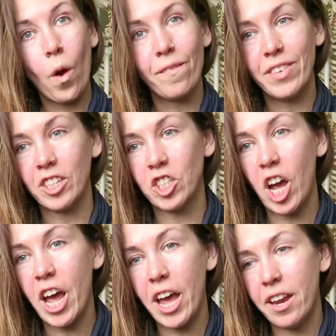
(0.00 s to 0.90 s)
Feels
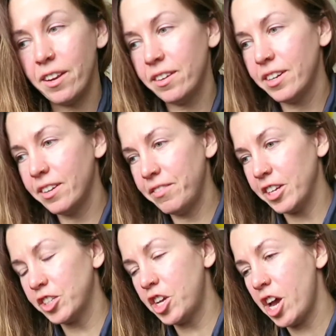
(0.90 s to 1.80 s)
good,
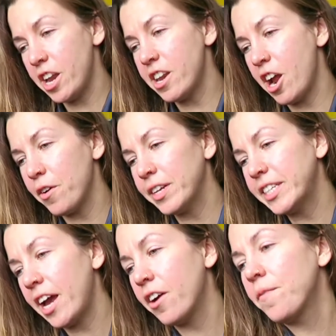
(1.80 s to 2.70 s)
narrowing
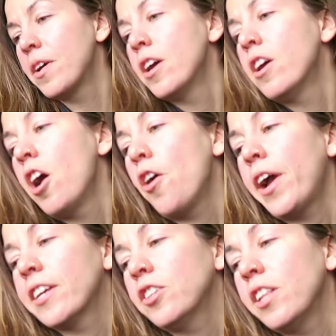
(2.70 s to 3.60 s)
down.
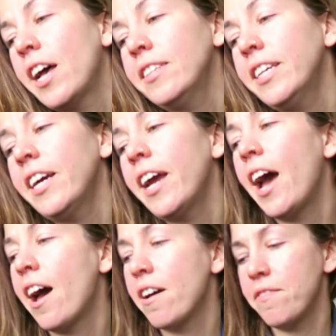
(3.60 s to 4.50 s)
Okay, so last thing I
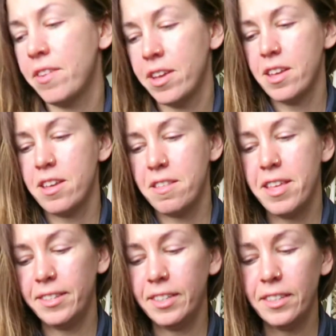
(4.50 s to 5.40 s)
have,
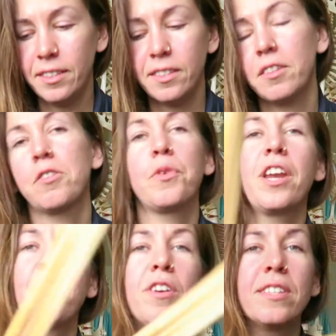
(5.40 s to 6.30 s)
this is 3
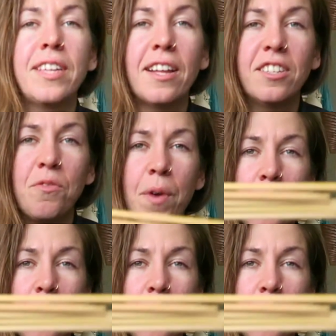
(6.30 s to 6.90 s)
different sets of